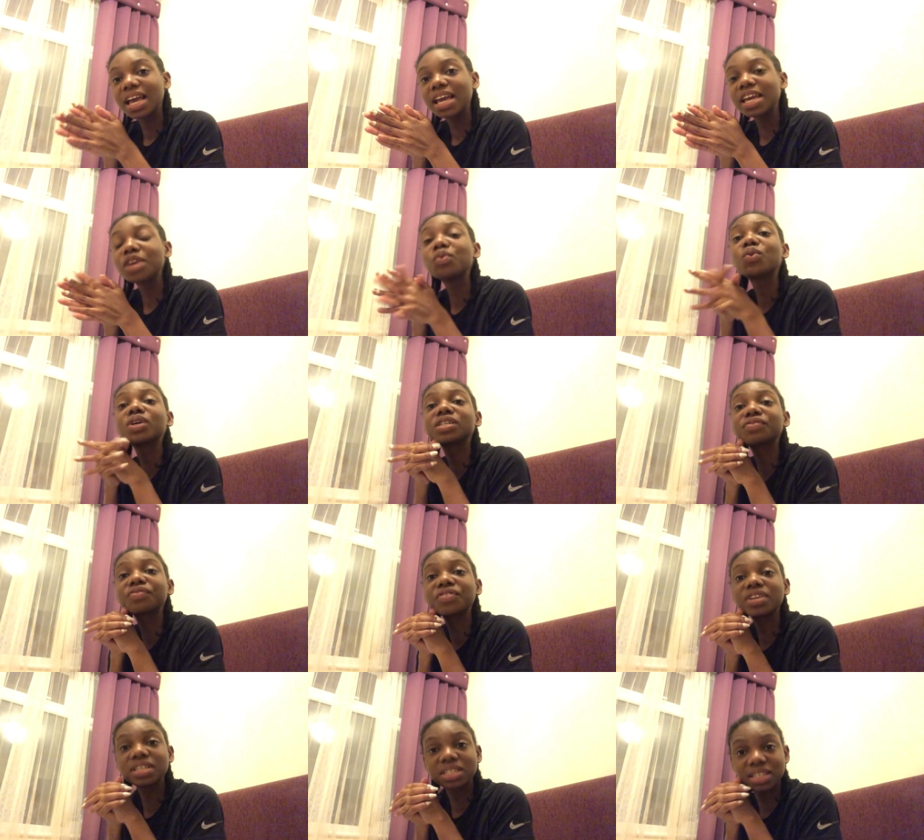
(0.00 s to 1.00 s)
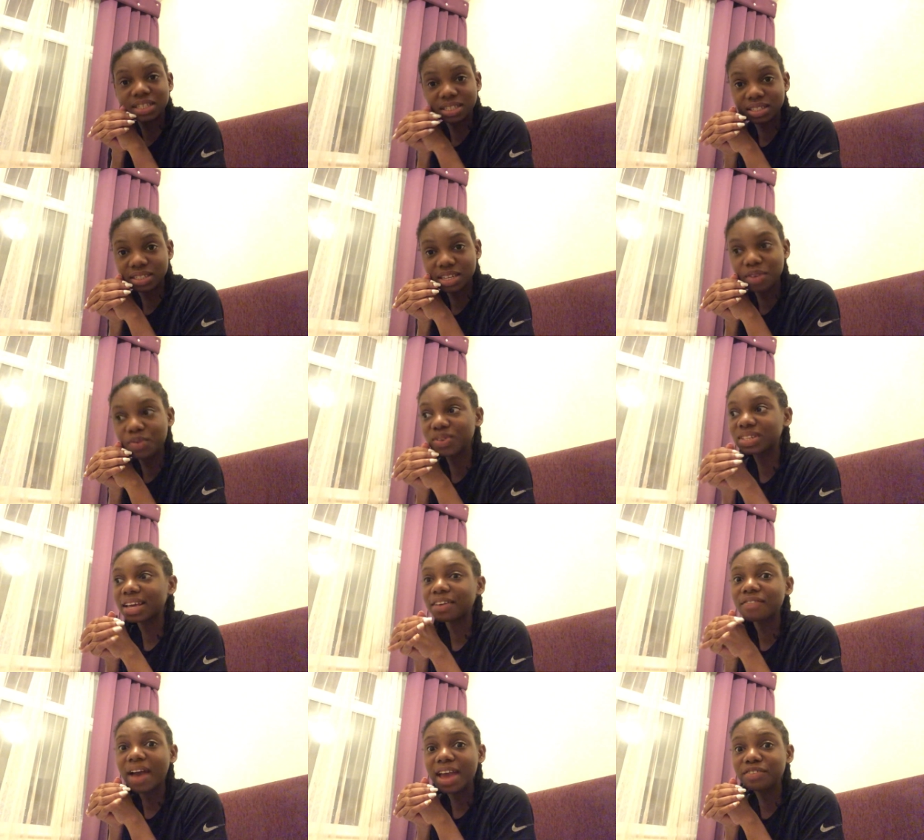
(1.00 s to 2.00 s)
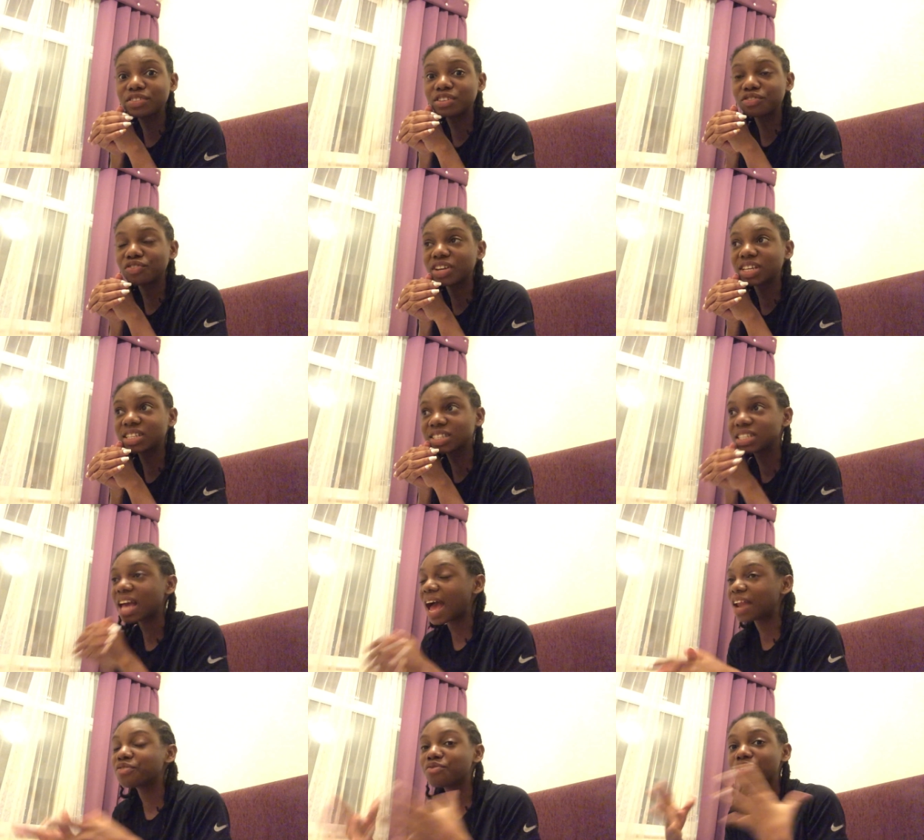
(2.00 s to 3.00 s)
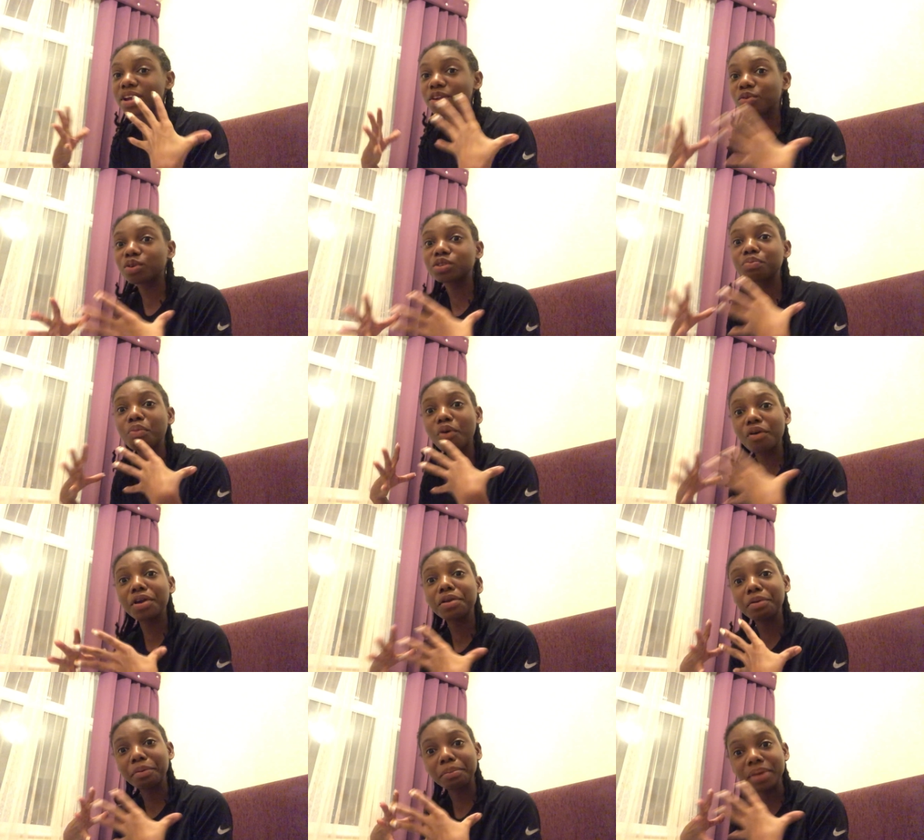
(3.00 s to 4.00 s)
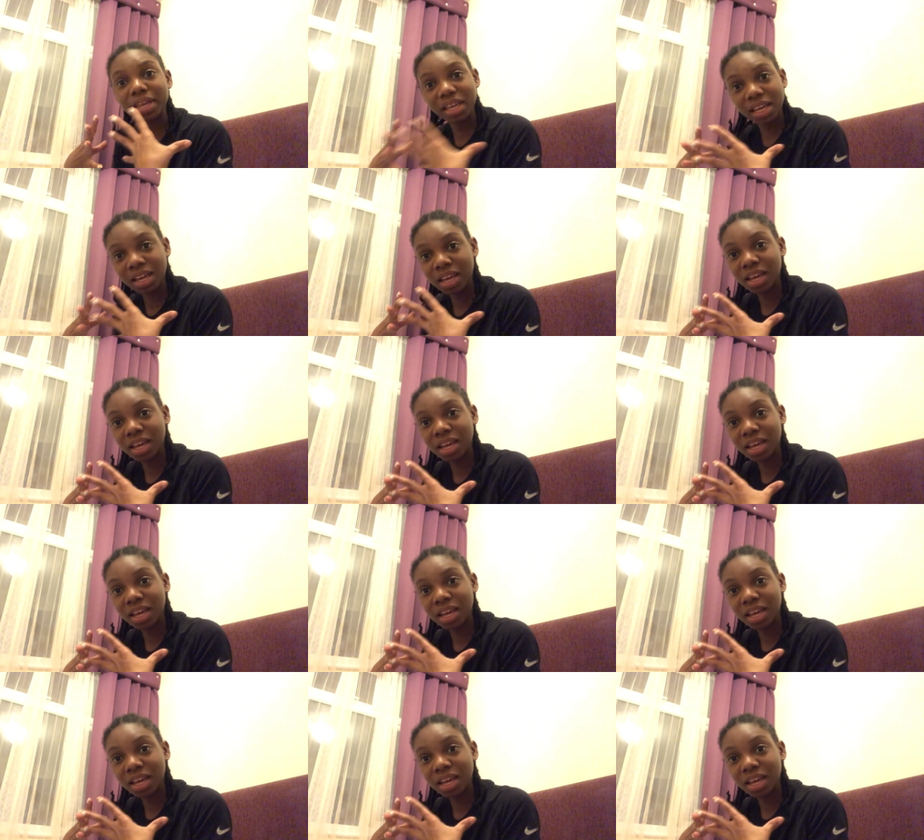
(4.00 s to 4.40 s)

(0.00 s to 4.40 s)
It was freezing. It was like 5 degrees and the rain was pouring on me.